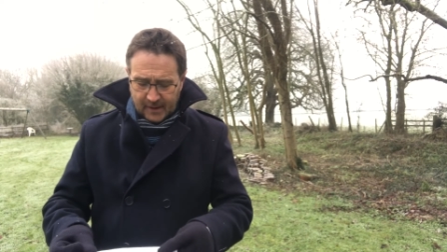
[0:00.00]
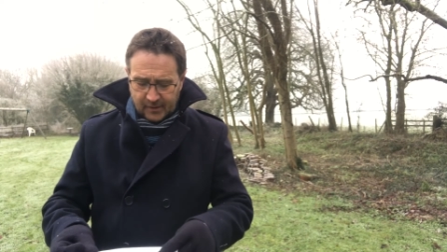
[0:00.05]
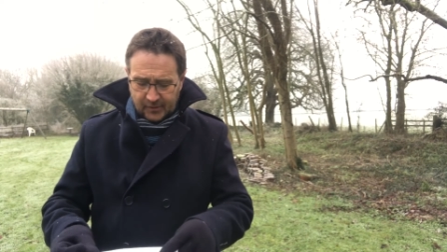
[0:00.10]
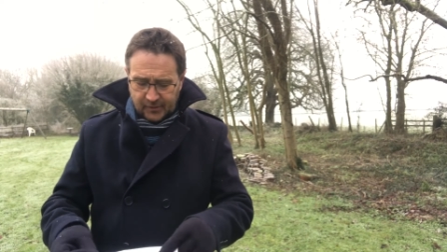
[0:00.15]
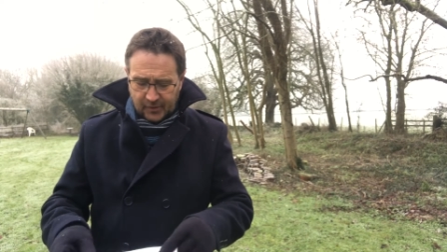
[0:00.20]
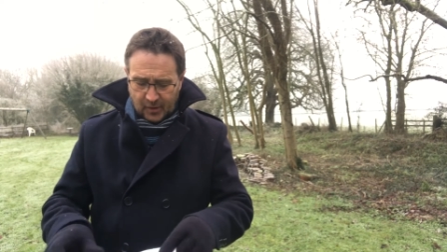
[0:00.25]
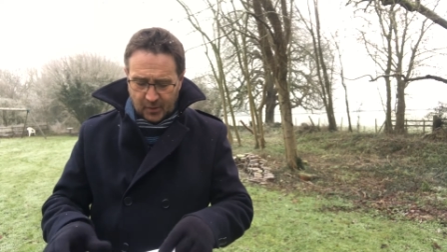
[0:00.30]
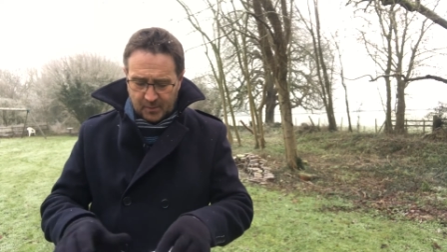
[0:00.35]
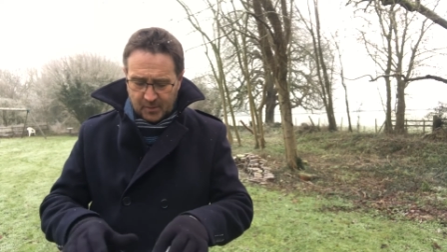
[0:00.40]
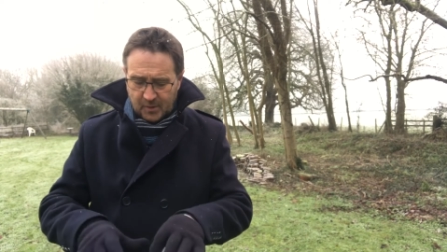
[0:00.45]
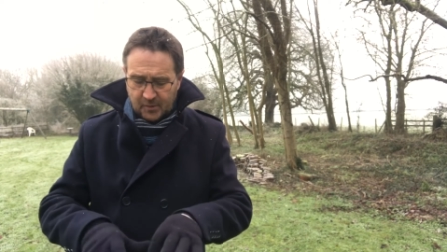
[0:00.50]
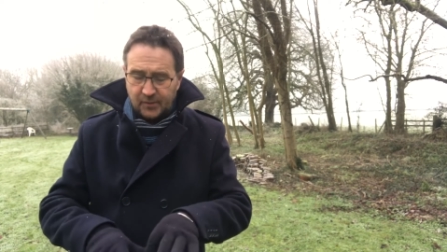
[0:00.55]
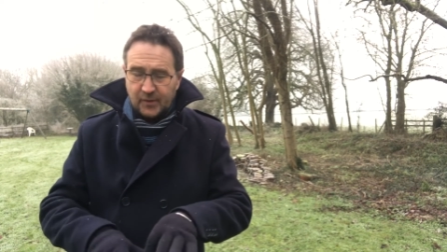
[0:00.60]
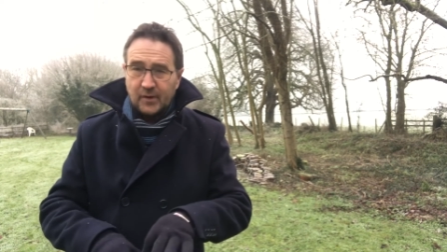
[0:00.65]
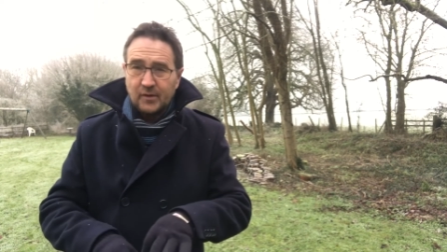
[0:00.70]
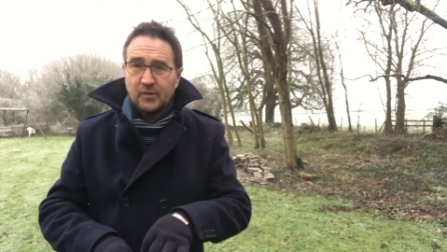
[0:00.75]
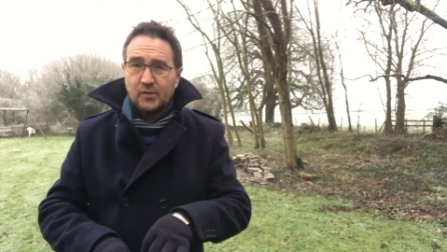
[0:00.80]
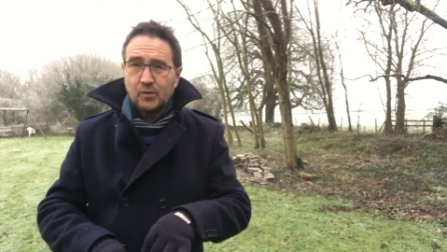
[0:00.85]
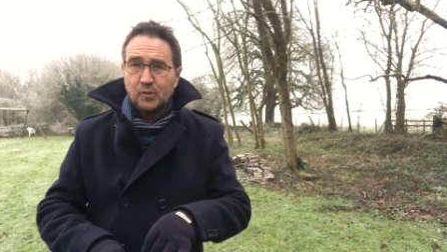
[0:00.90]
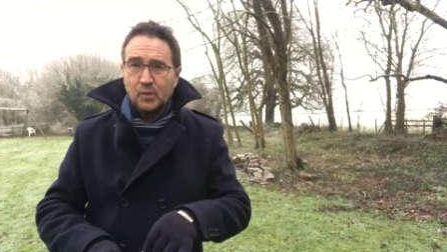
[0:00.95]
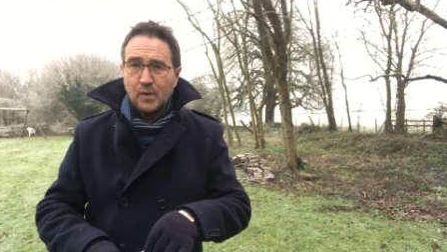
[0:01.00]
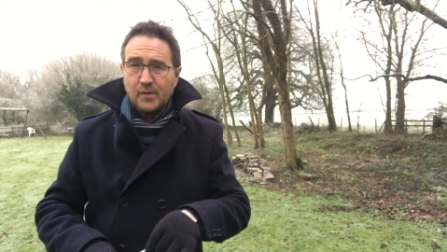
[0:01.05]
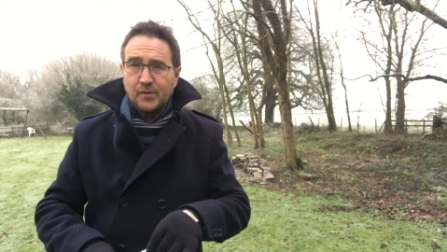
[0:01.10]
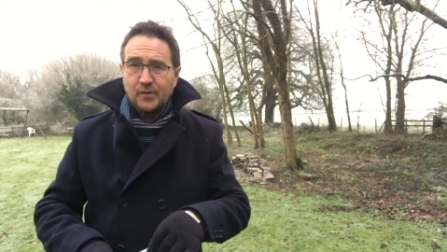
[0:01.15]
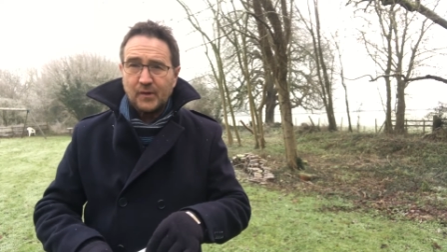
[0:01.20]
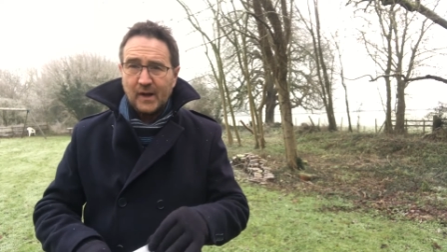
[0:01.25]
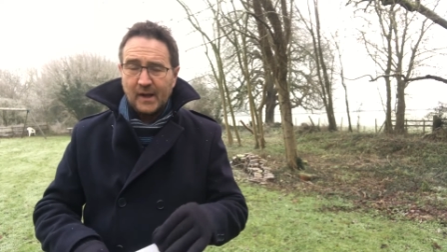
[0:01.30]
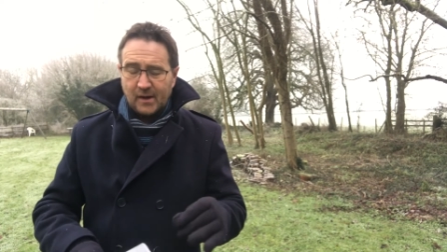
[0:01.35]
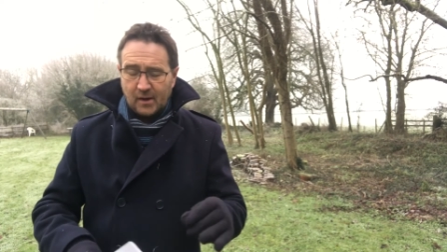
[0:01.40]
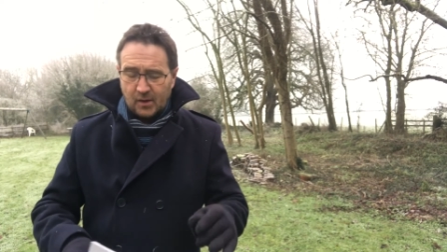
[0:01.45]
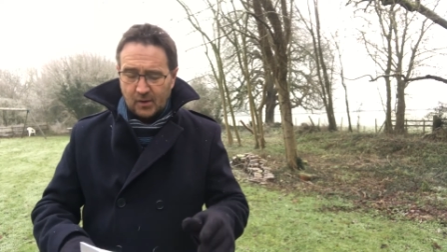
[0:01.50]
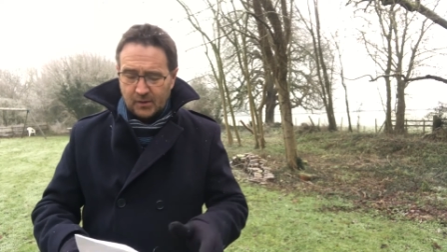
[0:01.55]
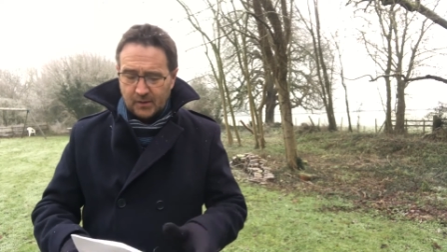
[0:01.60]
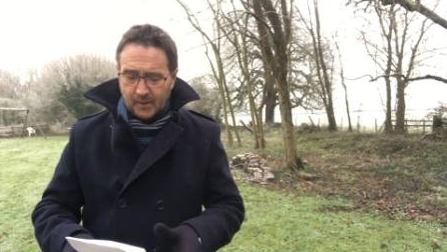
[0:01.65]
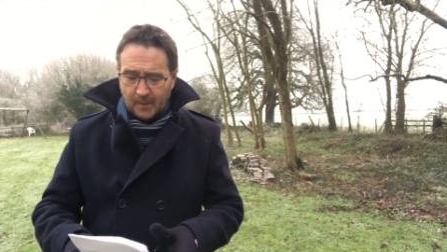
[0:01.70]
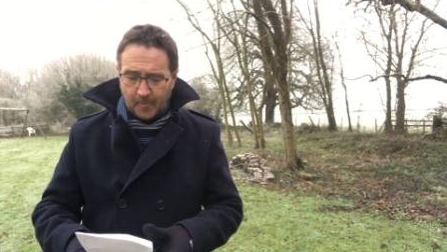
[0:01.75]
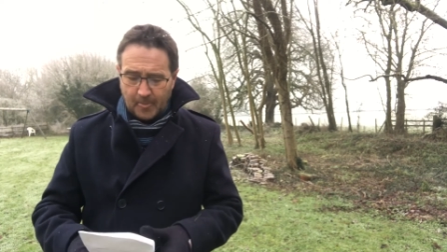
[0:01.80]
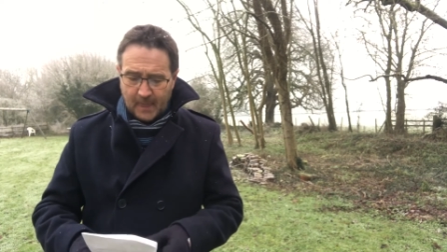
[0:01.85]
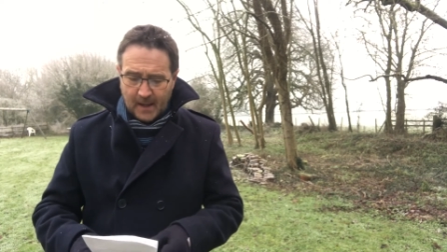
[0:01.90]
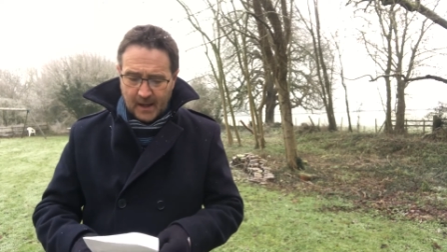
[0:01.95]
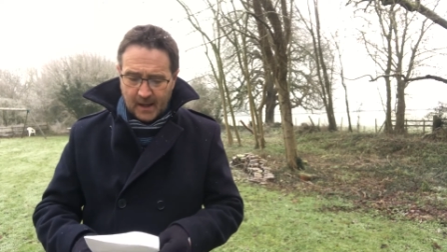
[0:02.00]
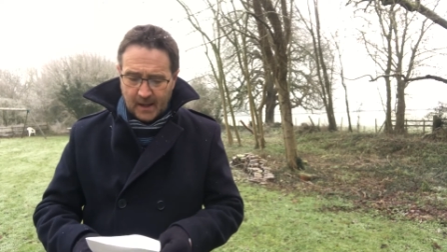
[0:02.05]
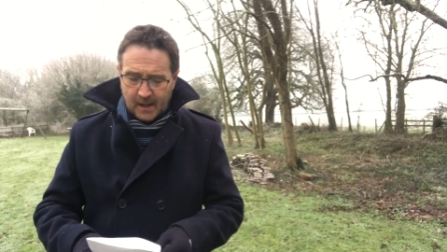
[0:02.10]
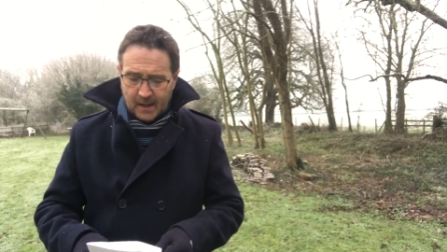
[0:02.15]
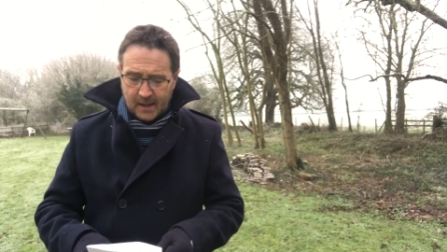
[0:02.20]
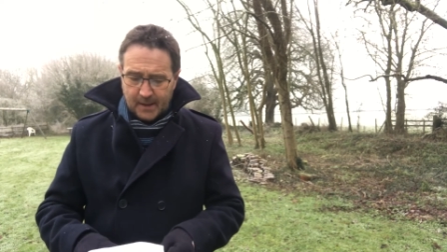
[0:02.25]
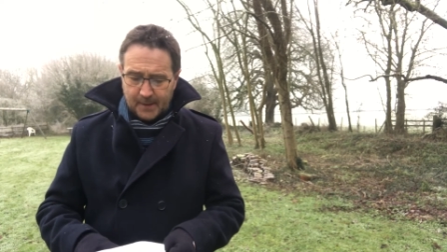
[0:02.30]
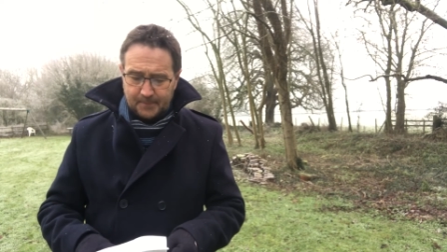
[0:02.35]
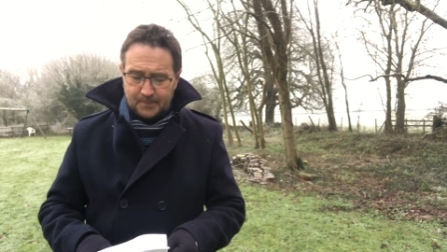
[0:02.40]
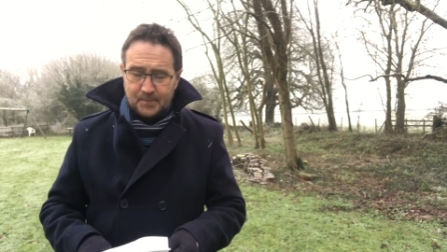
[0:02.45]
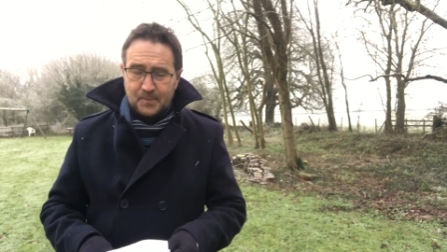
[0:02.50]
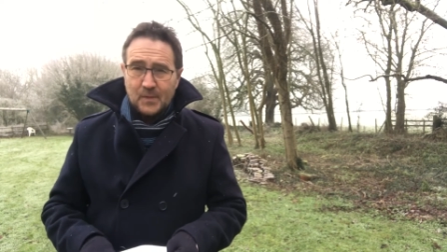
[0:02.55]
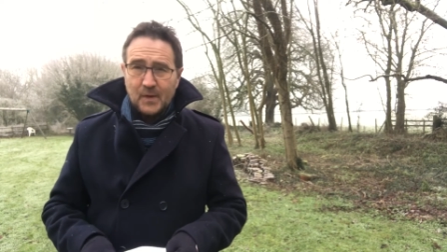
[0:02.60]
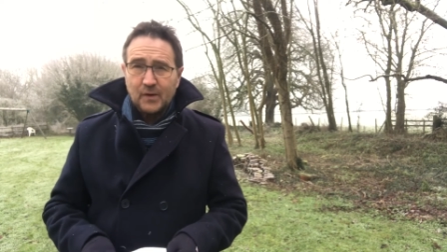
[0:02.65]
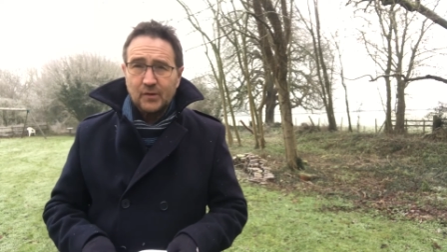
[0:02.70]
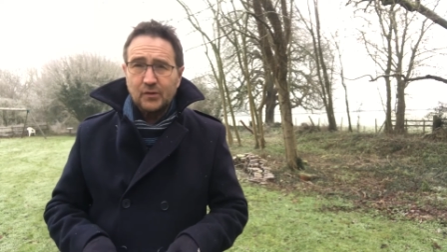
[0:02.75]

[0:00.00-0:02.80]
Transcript: So moving swiftly on um,